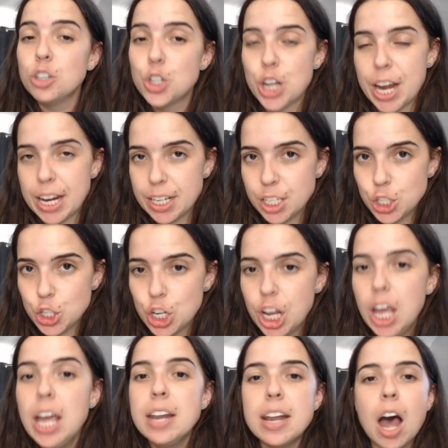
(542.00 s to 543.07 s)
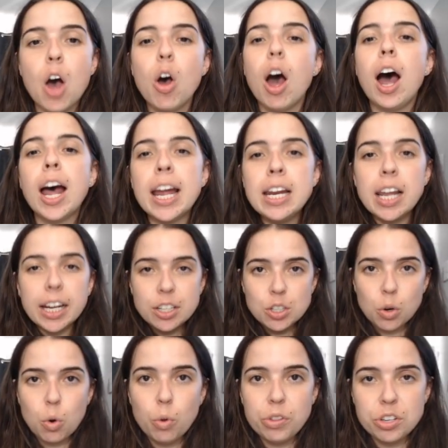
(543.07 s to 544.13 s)
change. Now, I like to
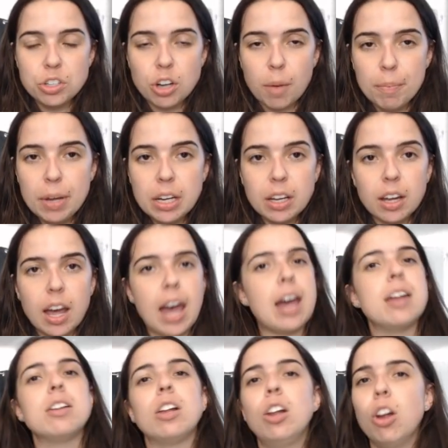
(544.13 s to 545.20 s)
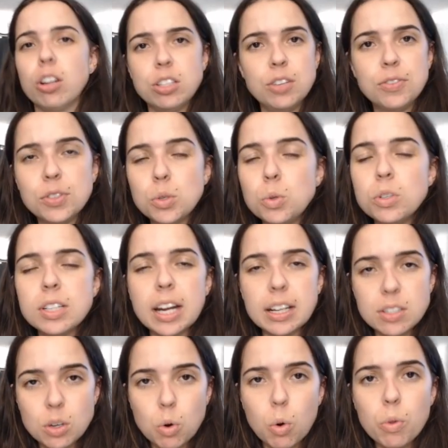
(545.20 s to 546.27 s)
call this topic, and lots of schools like
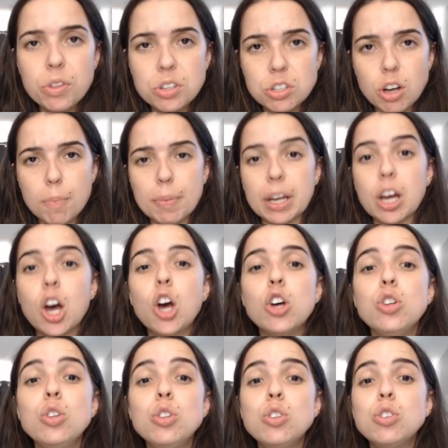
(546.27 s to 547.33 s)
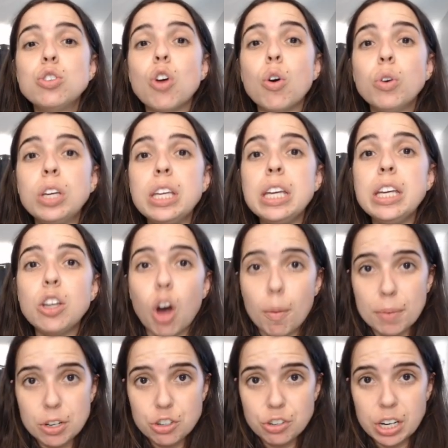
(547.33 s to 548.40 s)
to call this topic,
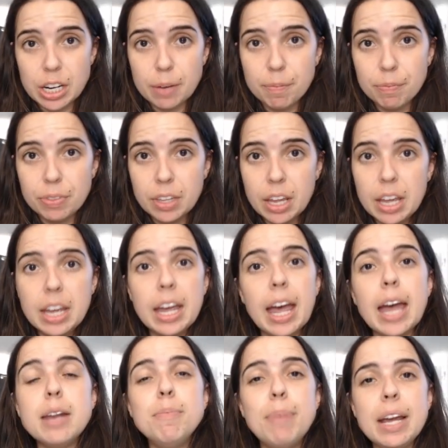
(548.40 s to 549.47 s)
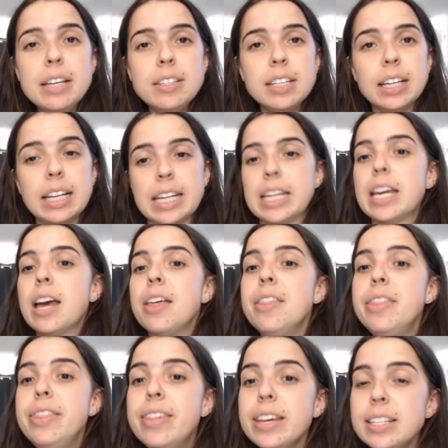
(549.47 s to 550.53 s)
stoichiometry. And basically,
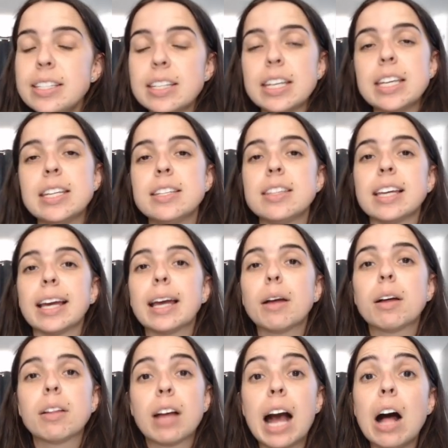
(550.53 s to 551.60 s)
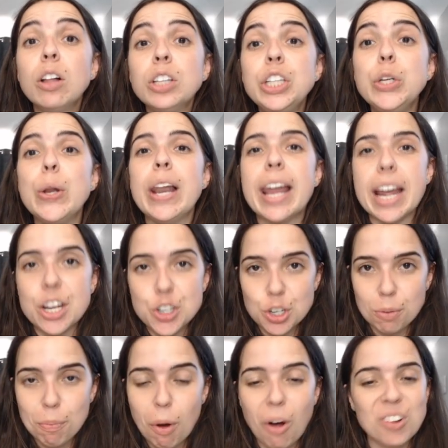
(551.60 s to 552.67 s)
this is the calculation
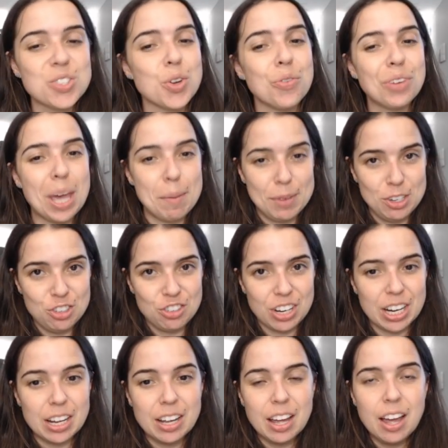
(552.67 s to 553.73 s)
part of chemistry.